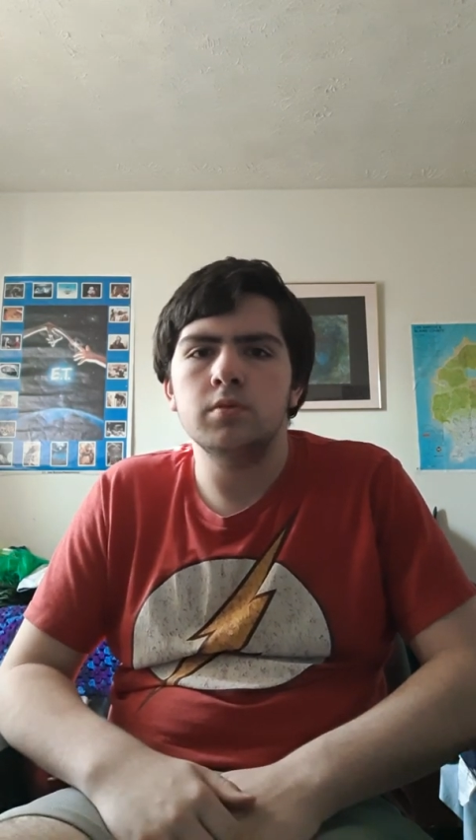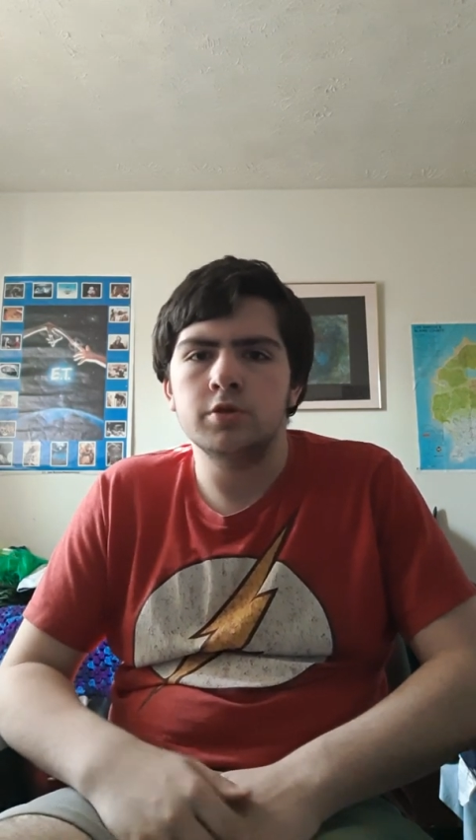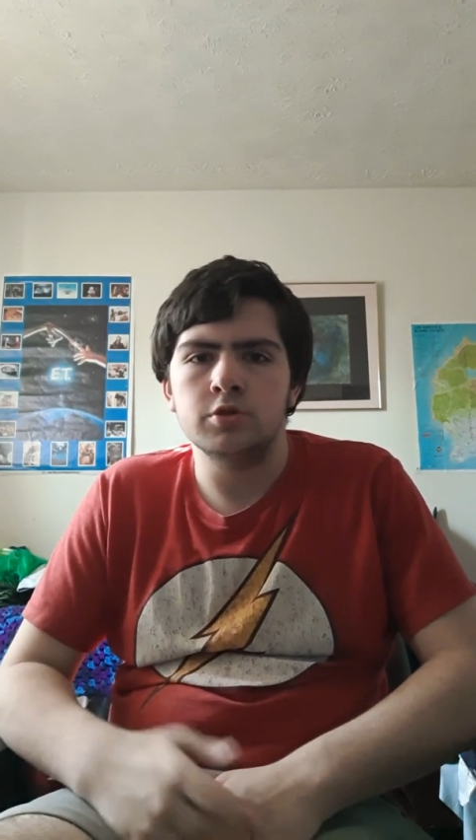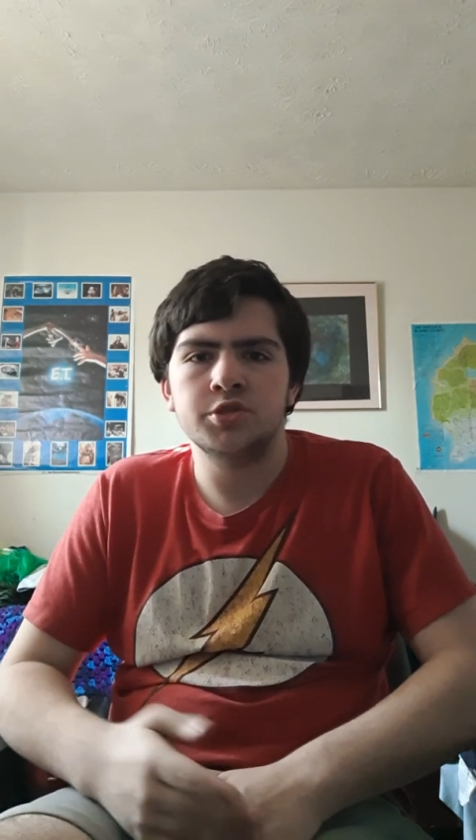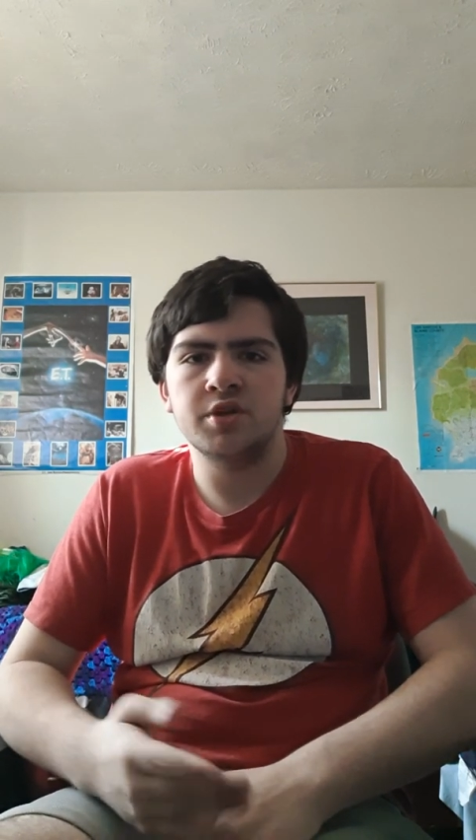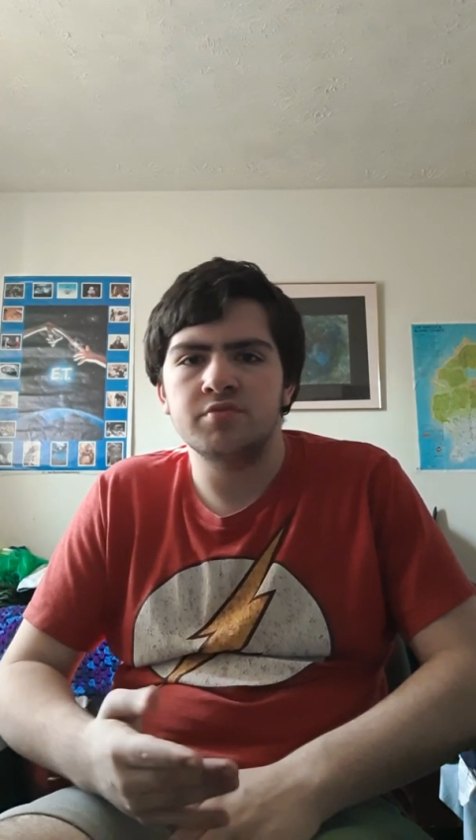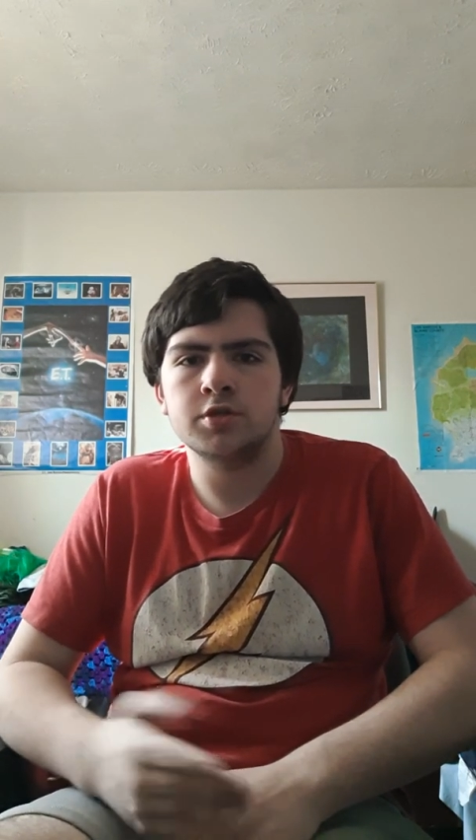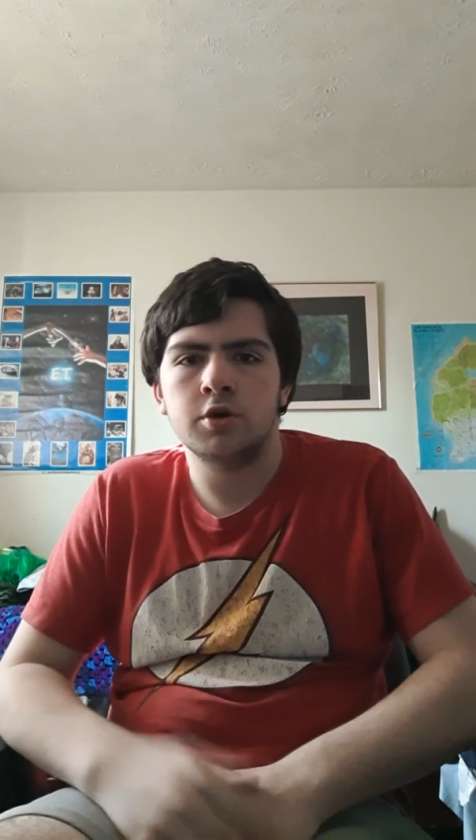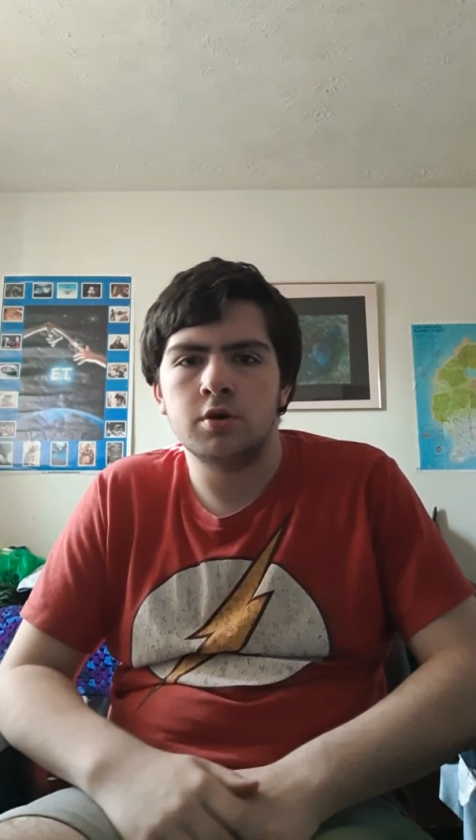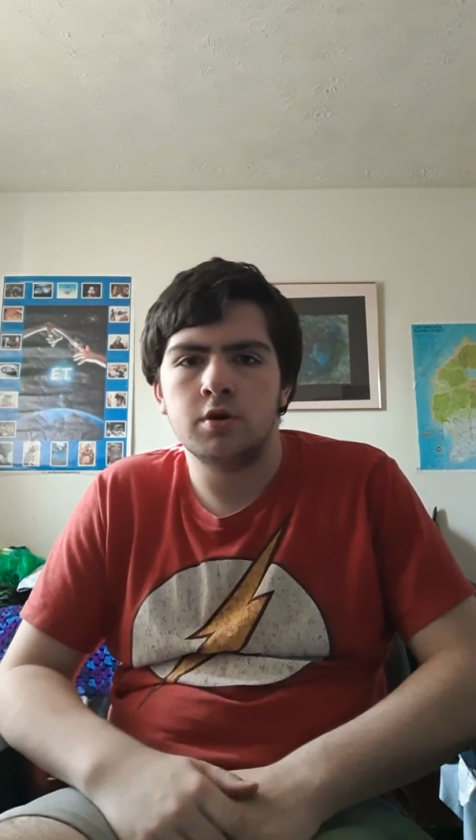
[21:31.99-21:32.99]
do stuff as
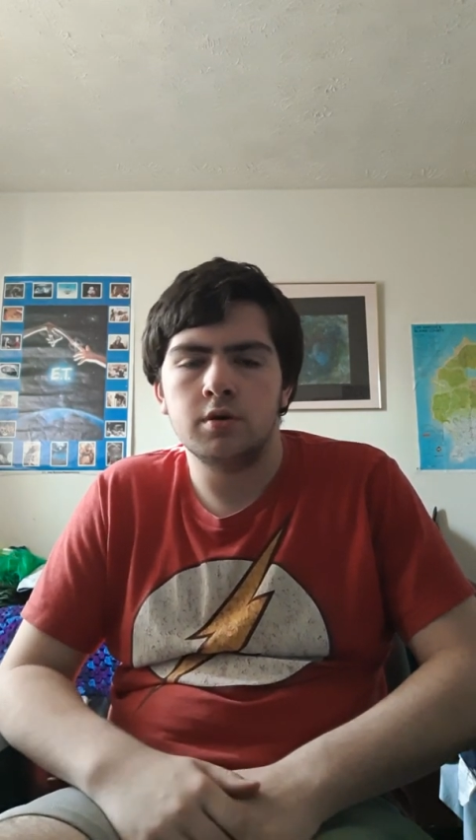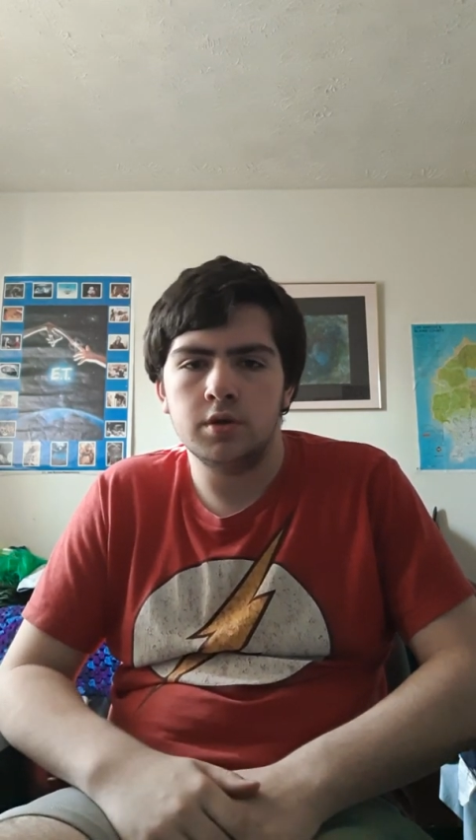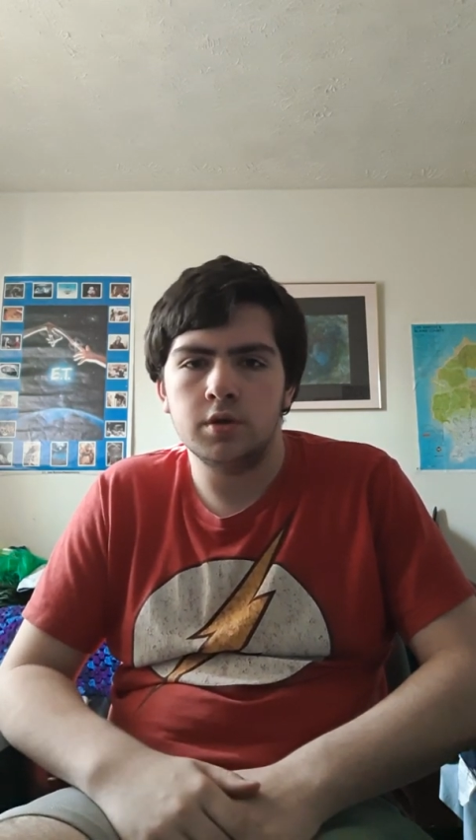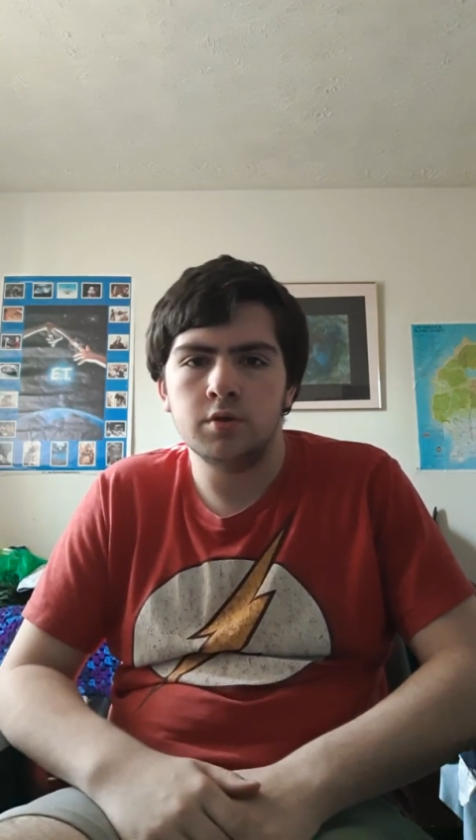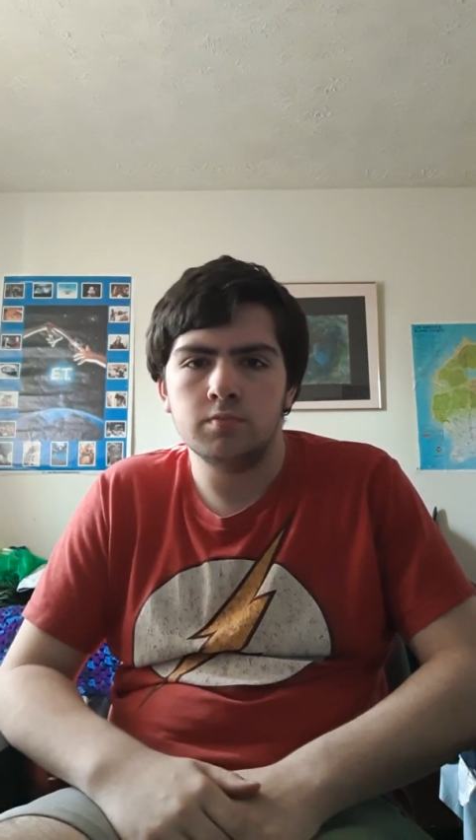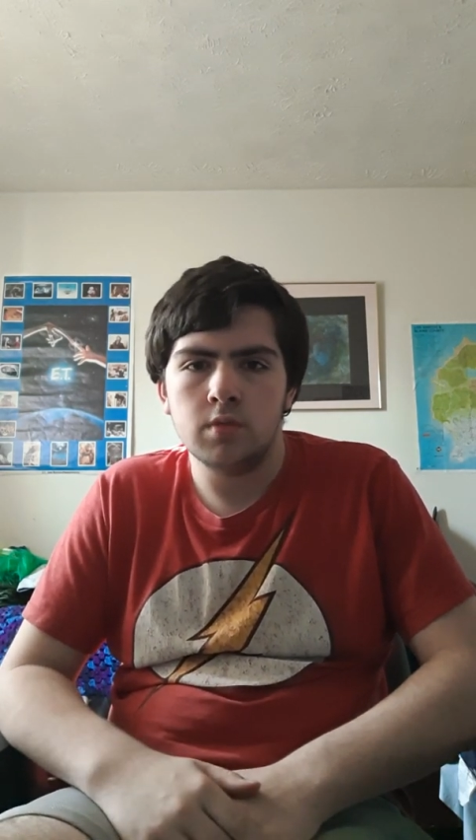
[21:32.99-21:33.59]
her, you know?